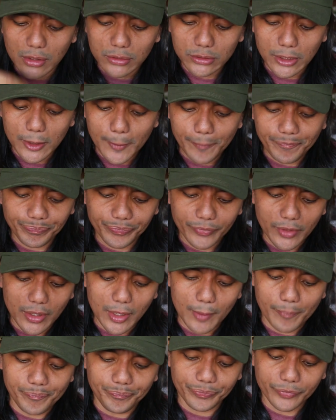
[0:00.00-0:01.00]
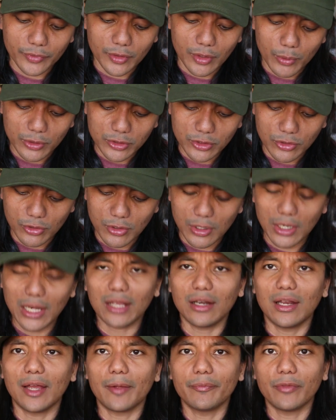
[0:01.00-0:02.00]
and they wanted to
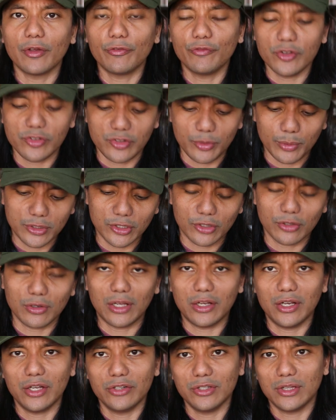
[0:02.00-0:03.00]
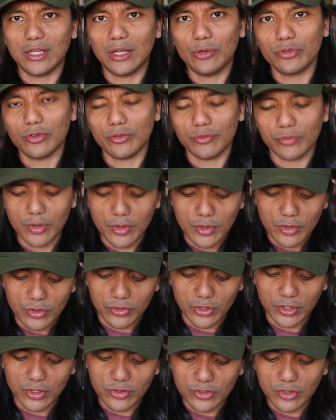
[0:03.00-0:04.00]
collect, like, at first they wanted to collect 100,000
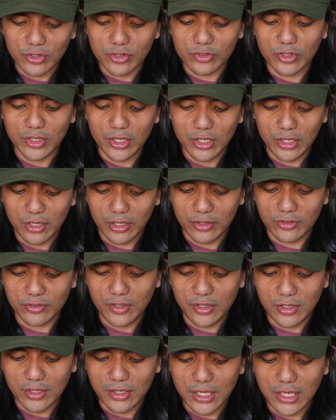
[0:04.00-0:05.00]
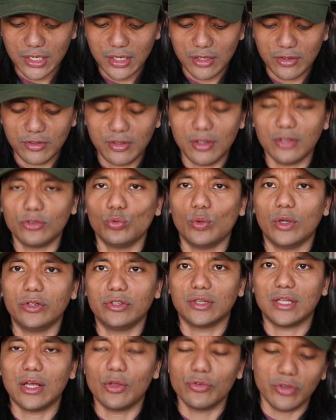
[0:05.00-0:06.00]
signatures, and then it exceeded that, and it's
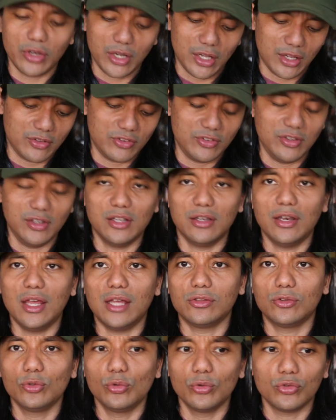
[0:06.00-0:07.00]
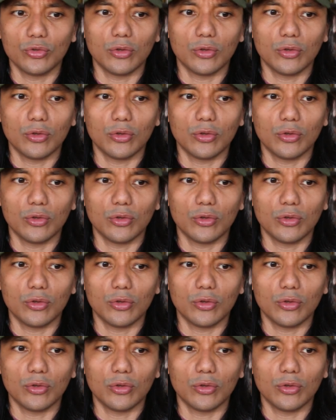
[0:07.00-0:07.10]
200,000, and it exceeded that too.